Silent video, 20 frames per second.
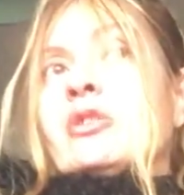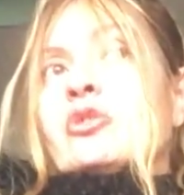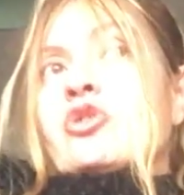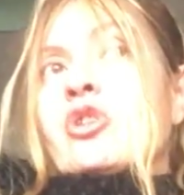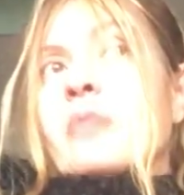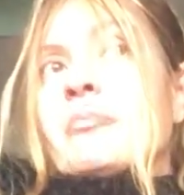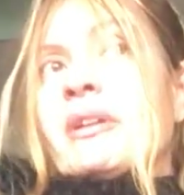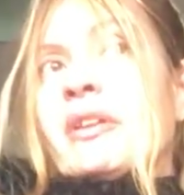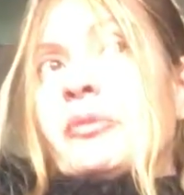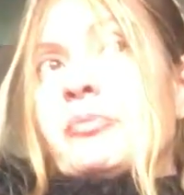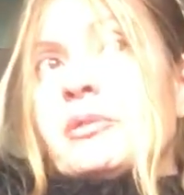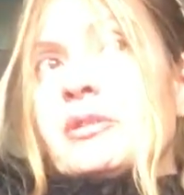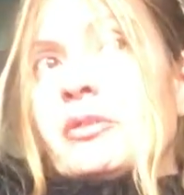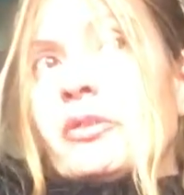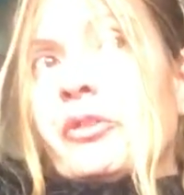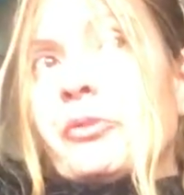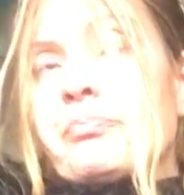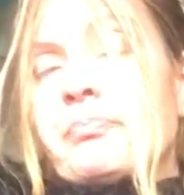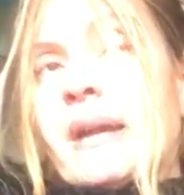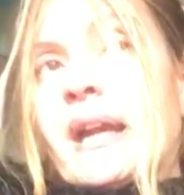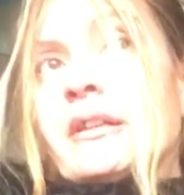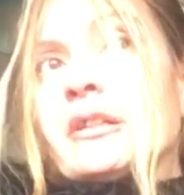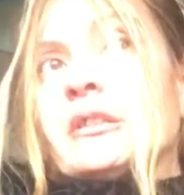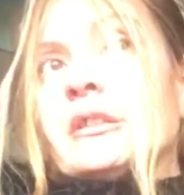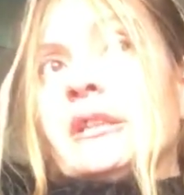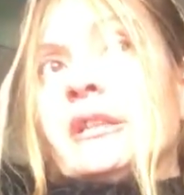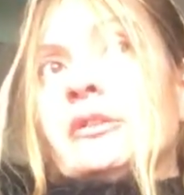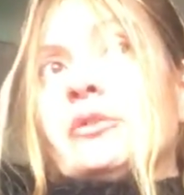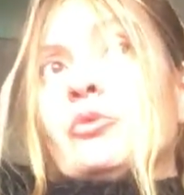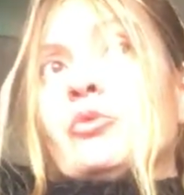Trump has been a spanner
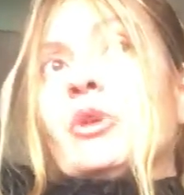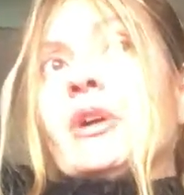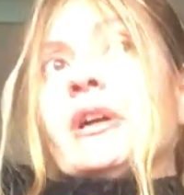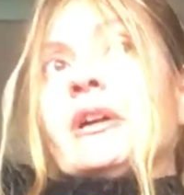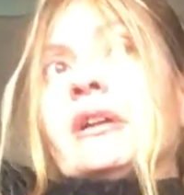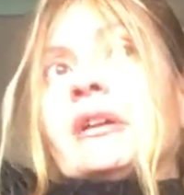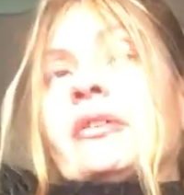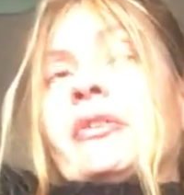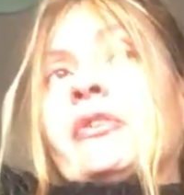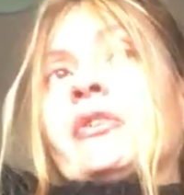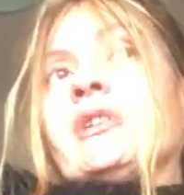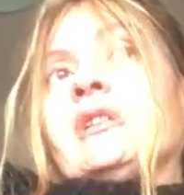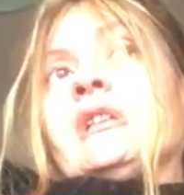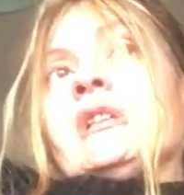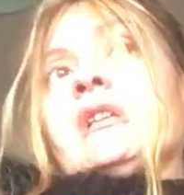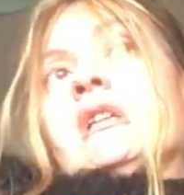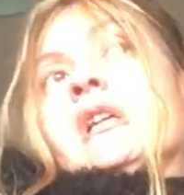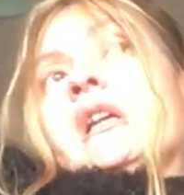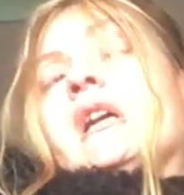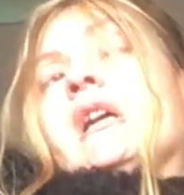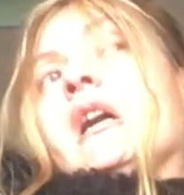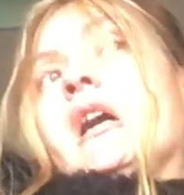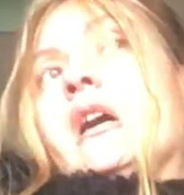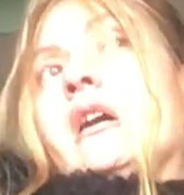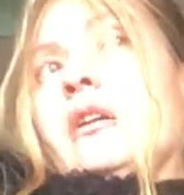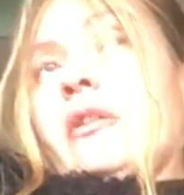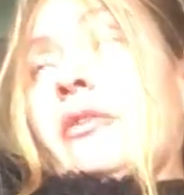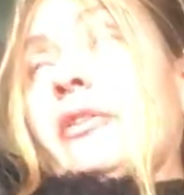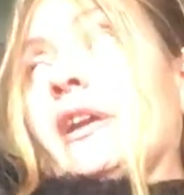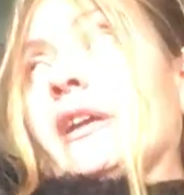in the works.
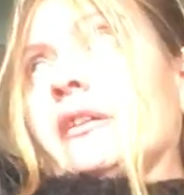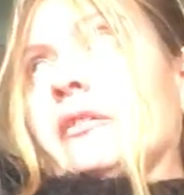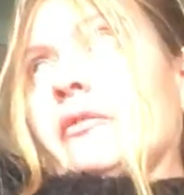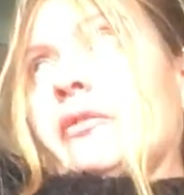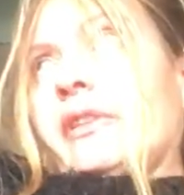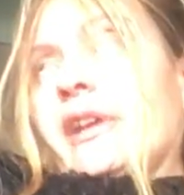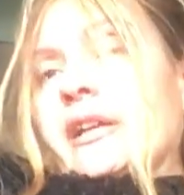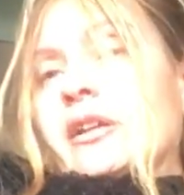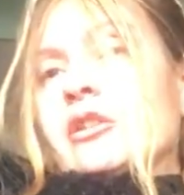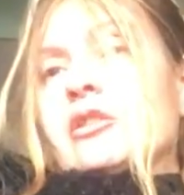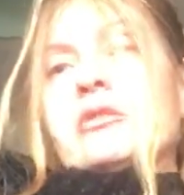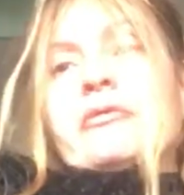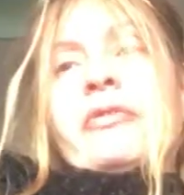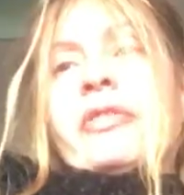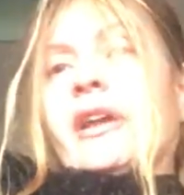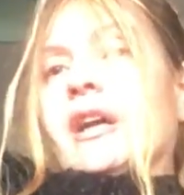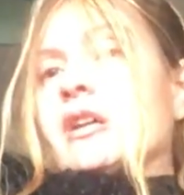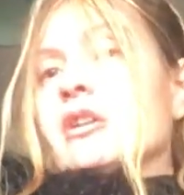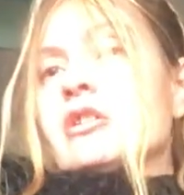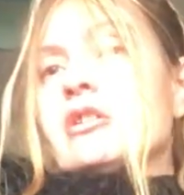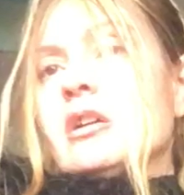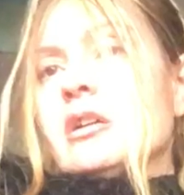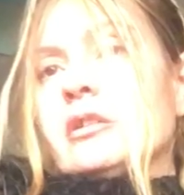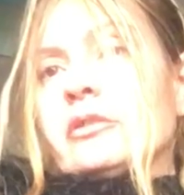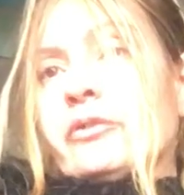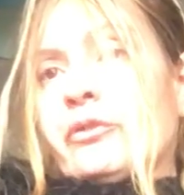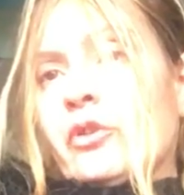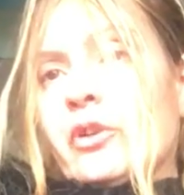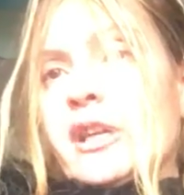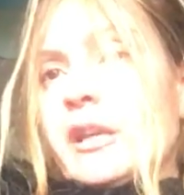Thank God
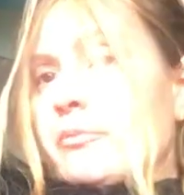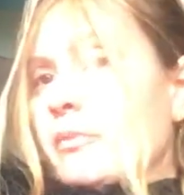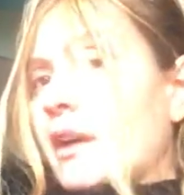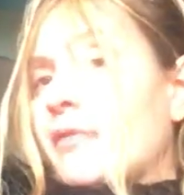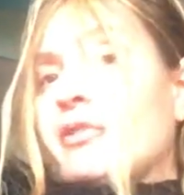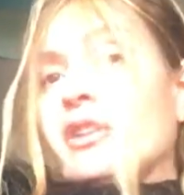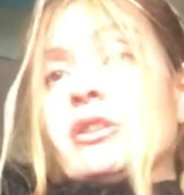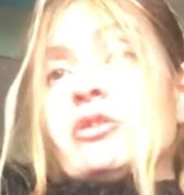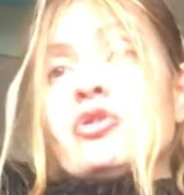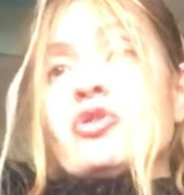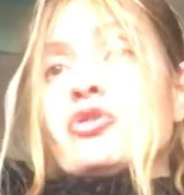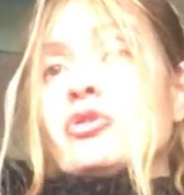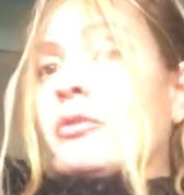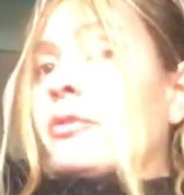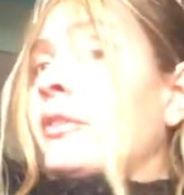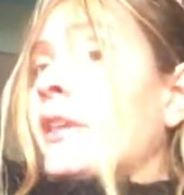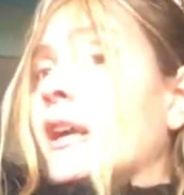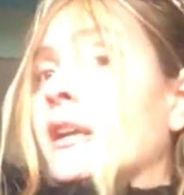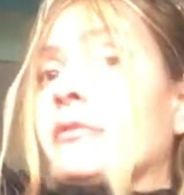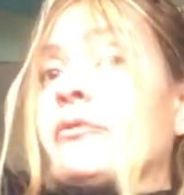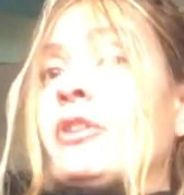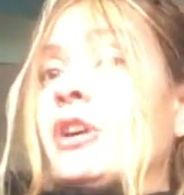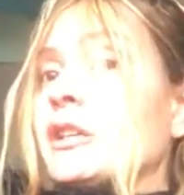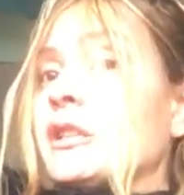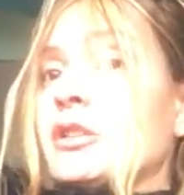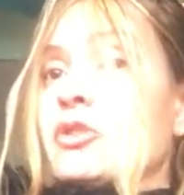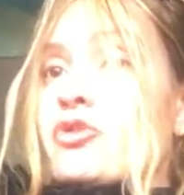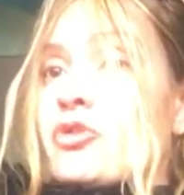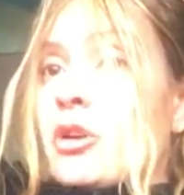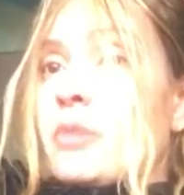for him. I think you should thank
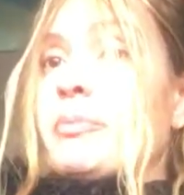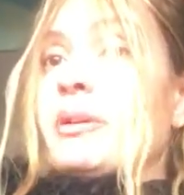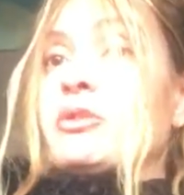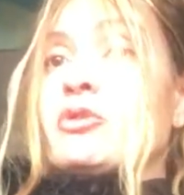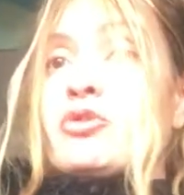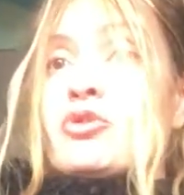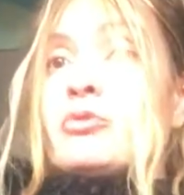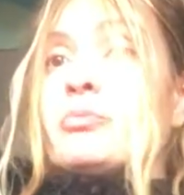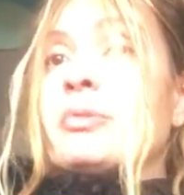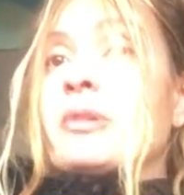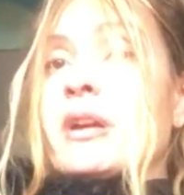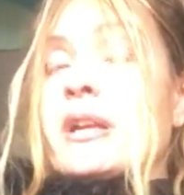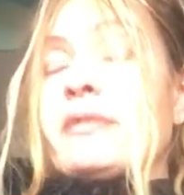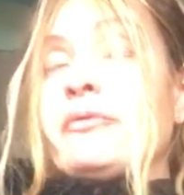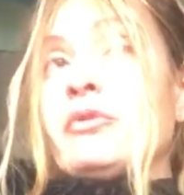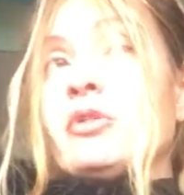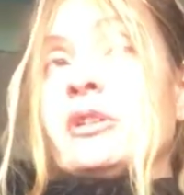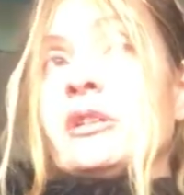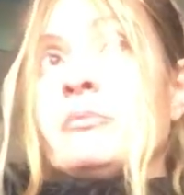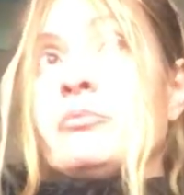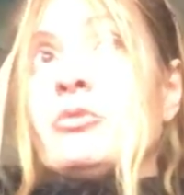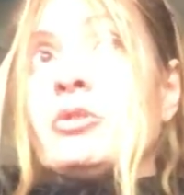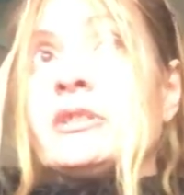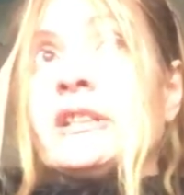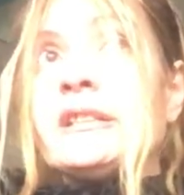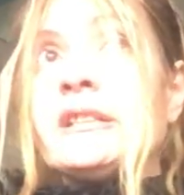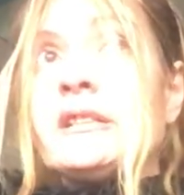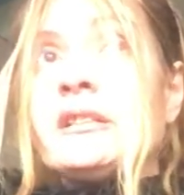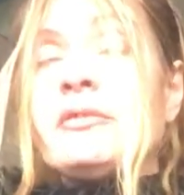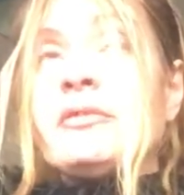fucking Trump, and you should pray for him more
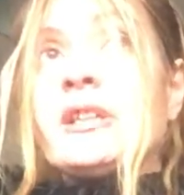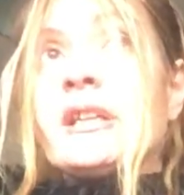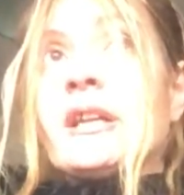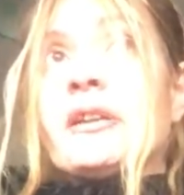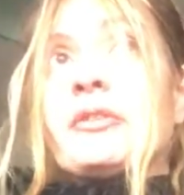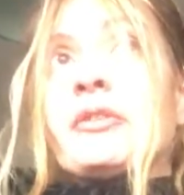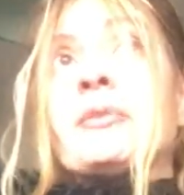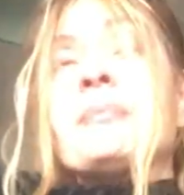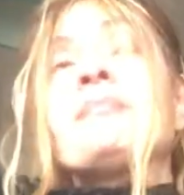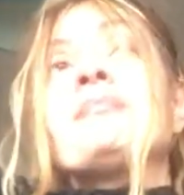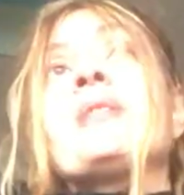than anything else.